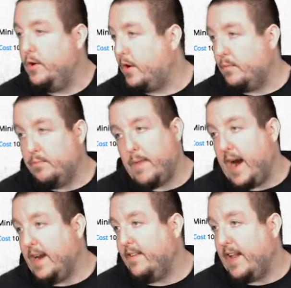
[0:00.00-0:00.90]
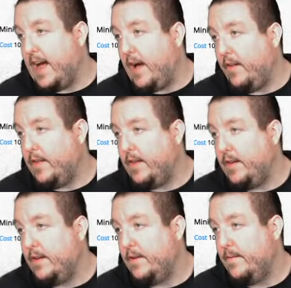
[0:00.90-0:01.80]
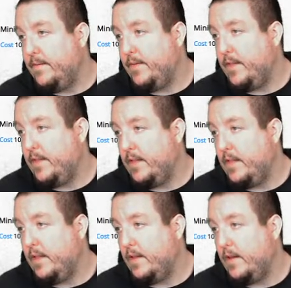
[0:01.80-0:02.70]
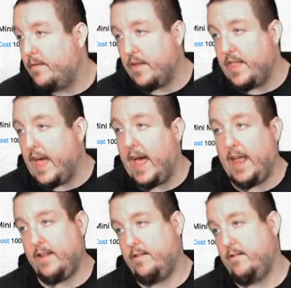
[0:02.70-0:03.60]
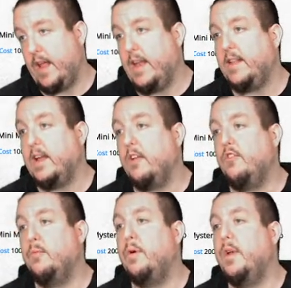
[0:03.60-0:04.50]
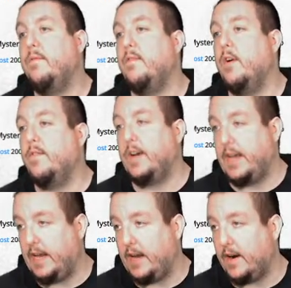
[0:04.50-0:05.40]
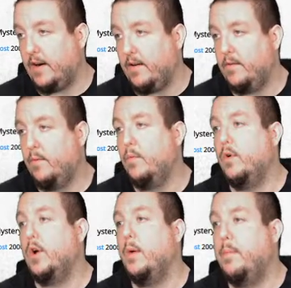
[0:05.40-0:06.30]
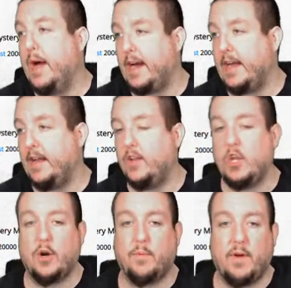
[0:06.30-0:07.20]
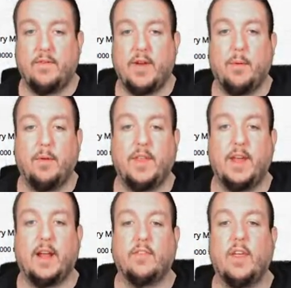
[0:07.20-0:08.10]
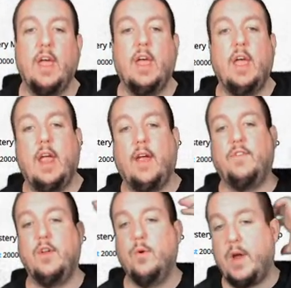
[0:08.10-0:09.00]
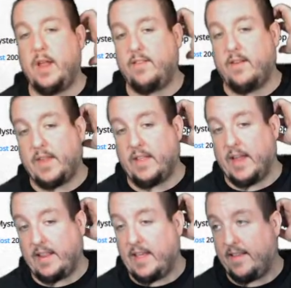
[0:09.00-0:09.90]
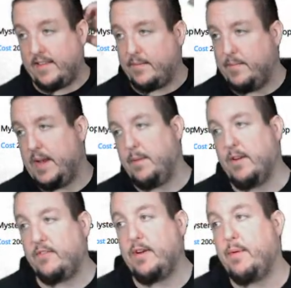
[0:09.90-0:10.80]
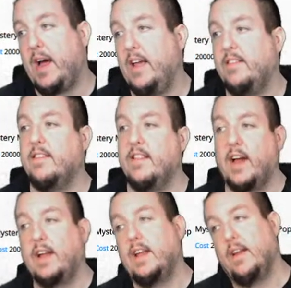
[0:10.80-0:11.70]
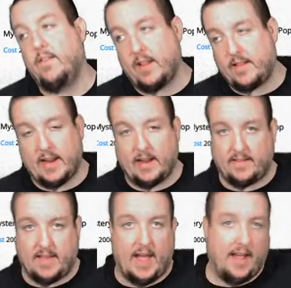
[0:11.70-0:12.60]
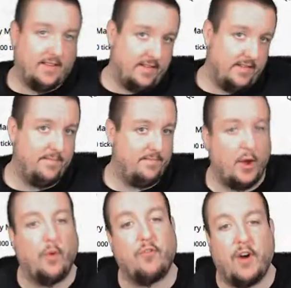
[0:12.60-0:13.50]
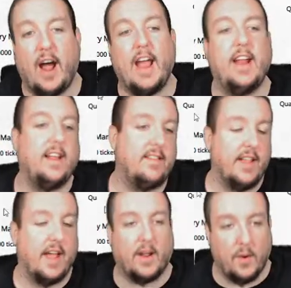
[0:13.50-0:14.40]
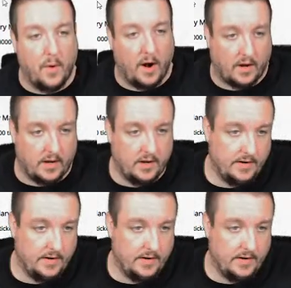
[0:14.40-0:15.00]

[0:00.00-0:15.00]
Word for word: You could minus it out for that. Anything that you put in from over here will go back into your available tickets. If you win something like this, this mini mystery prize, it's not going to give you the tickets, guys. Don't try it. It's not going to work.